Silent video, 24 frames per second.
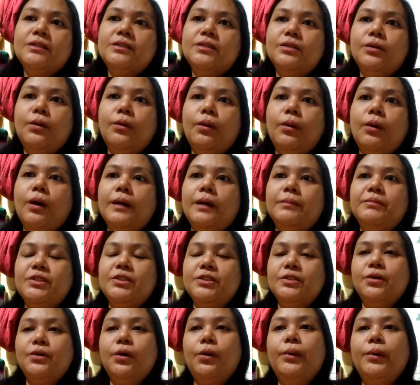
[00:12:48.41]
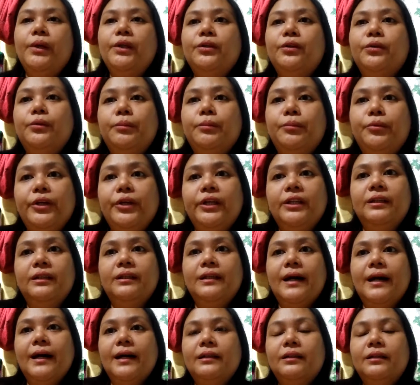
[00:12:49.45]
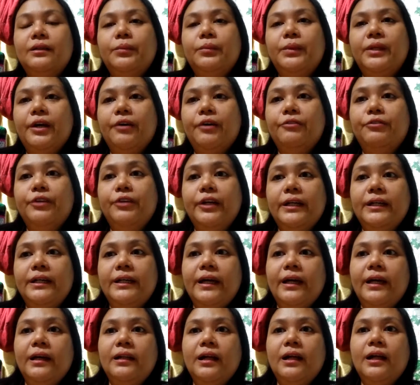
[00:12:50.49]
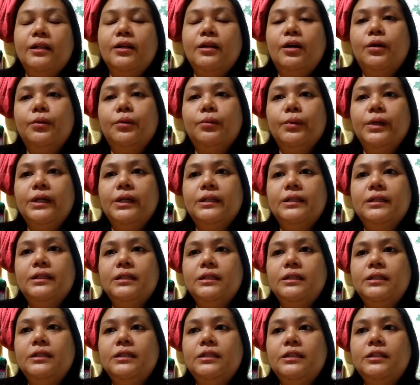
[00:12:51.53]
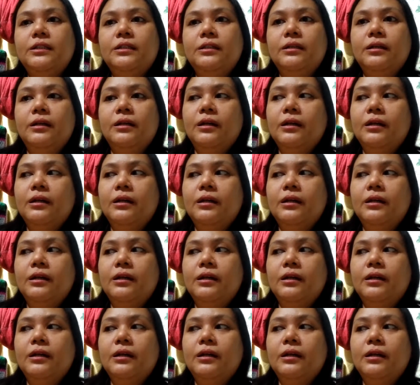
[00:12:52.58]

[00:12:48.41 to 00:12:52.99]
So I'm just going to bring that whenever I can, along with the